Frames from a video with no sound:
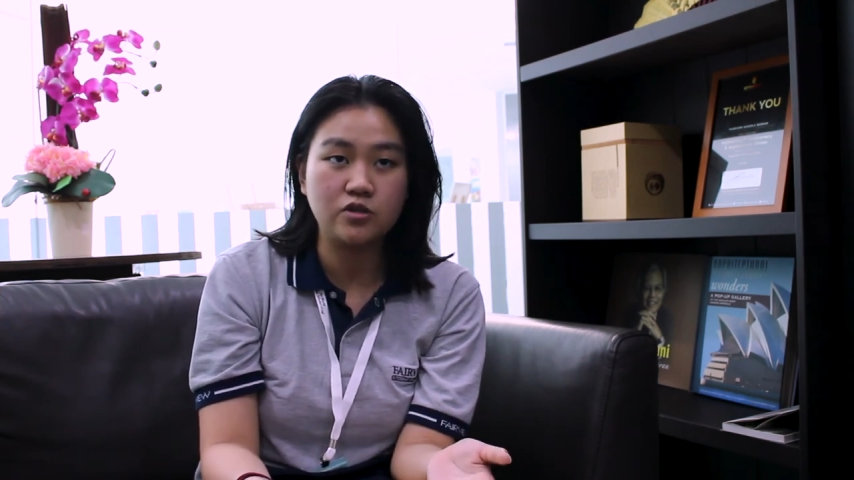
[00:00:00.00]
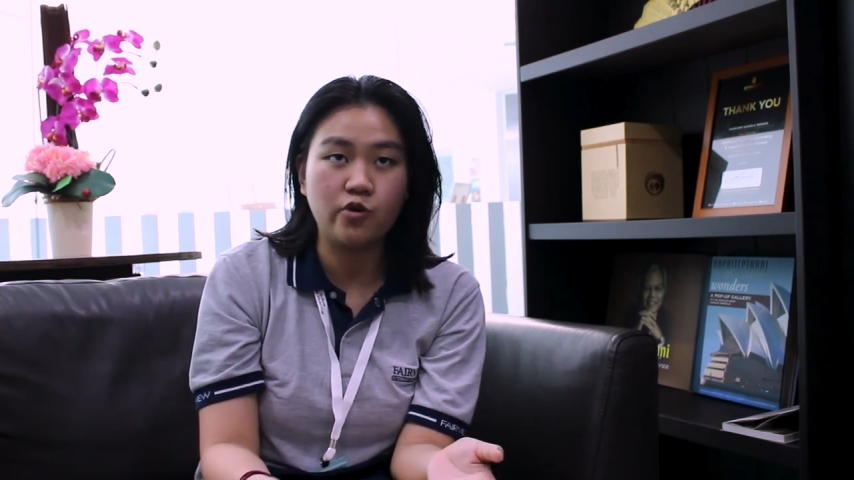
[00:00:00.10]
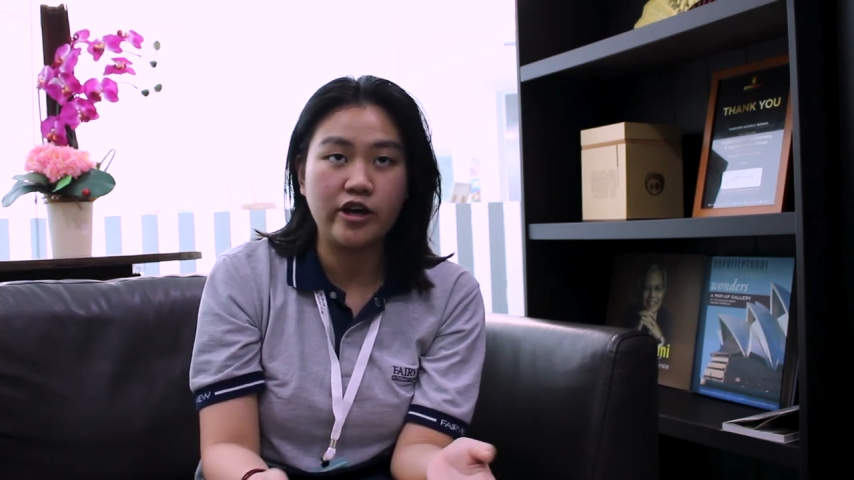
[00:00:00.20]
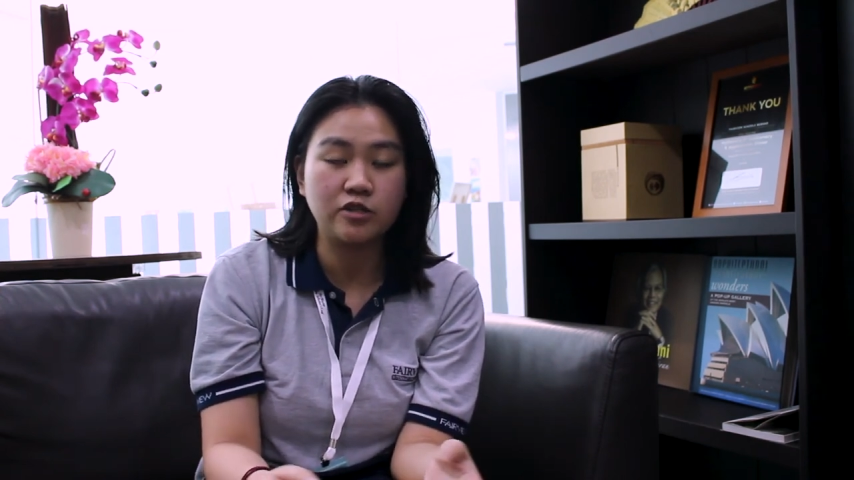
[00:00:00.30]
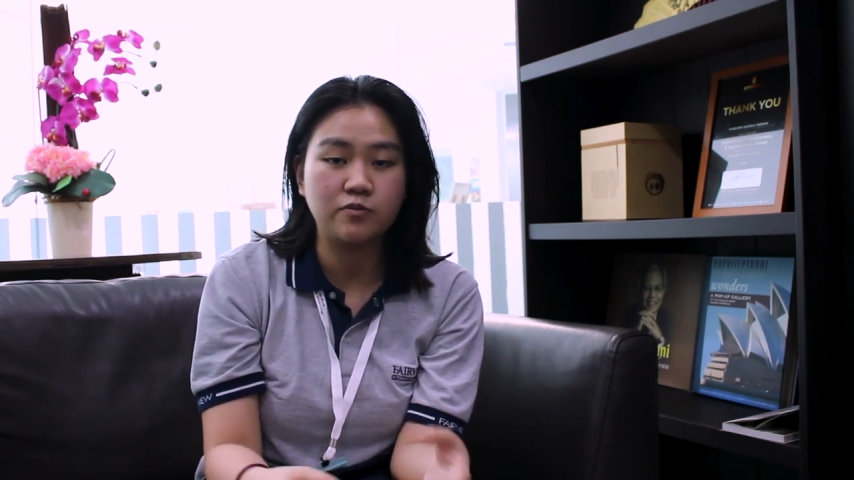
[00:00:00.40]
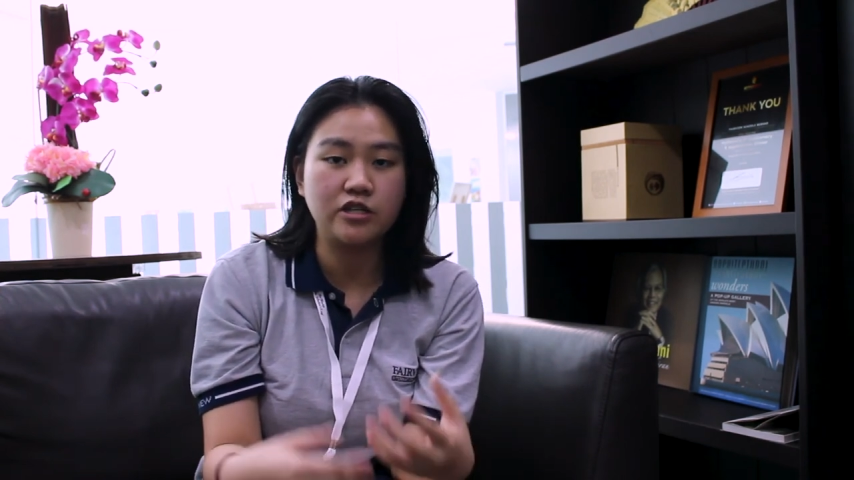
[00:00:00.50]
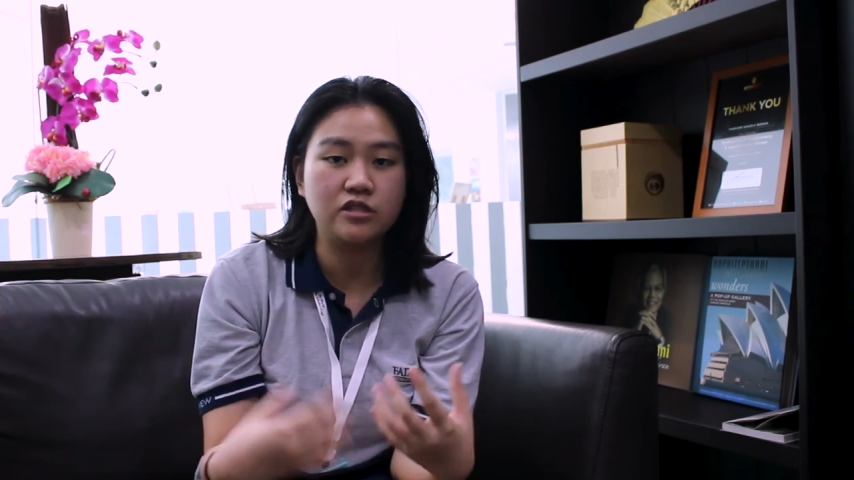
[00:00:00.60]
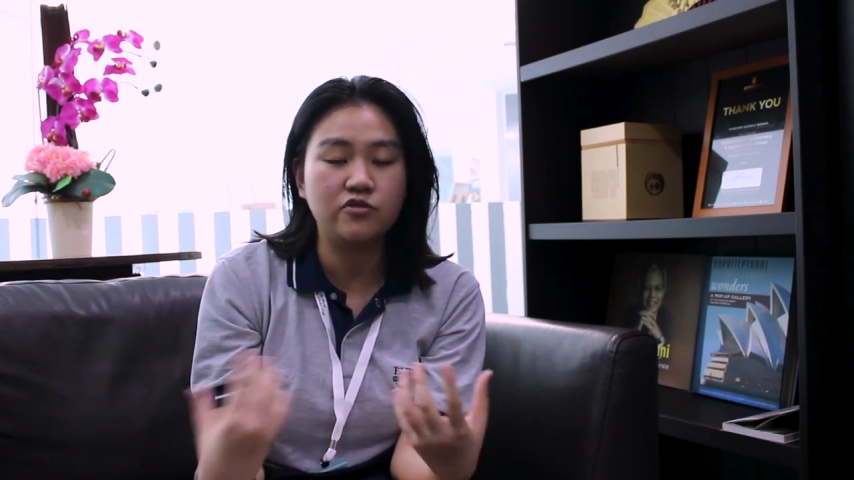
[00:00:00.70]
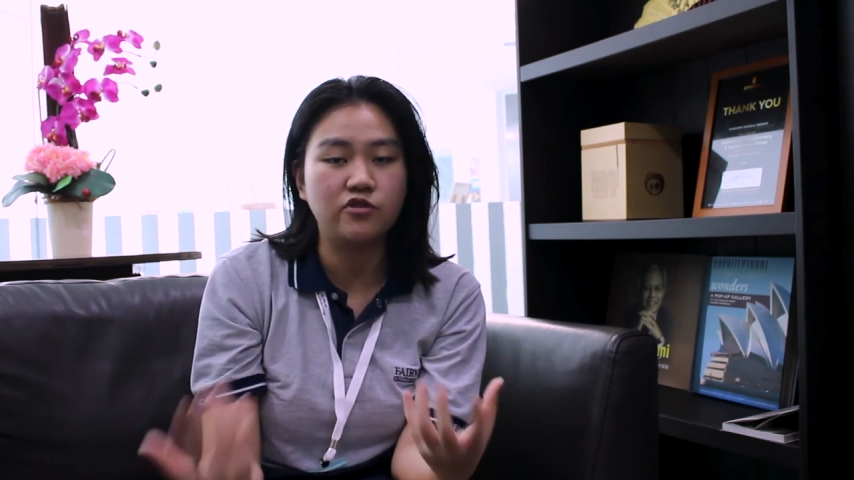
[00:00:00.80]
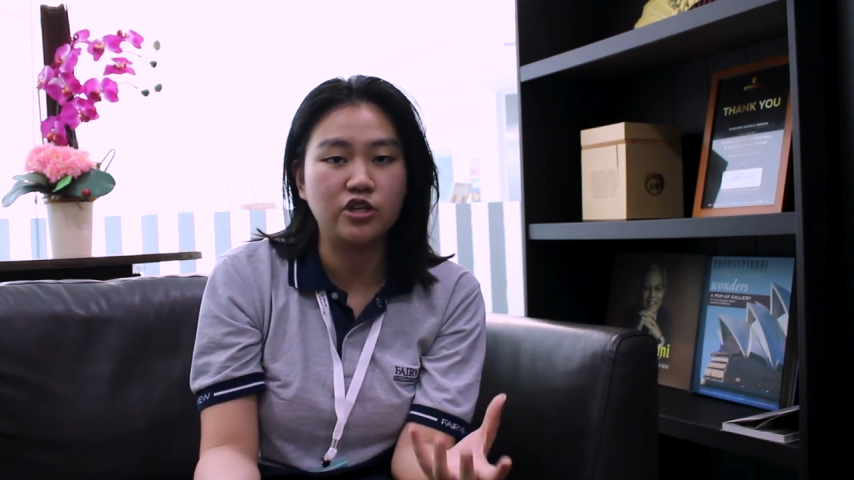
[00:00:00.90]
to
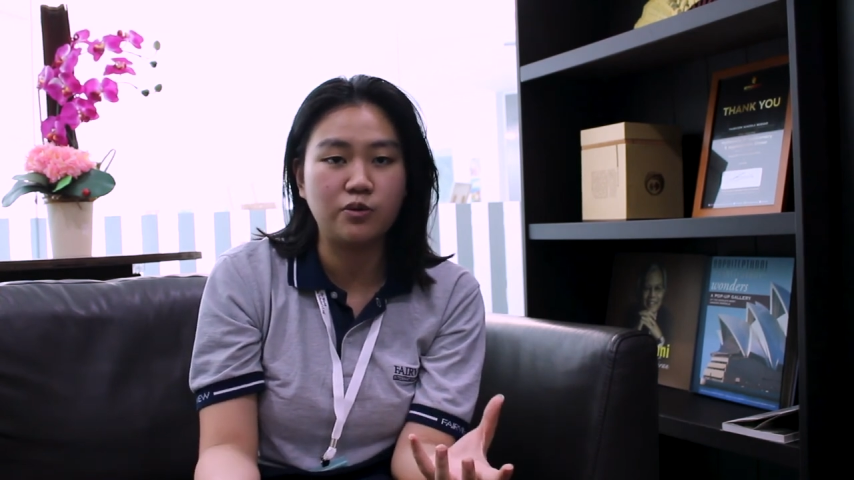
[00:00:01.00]
express different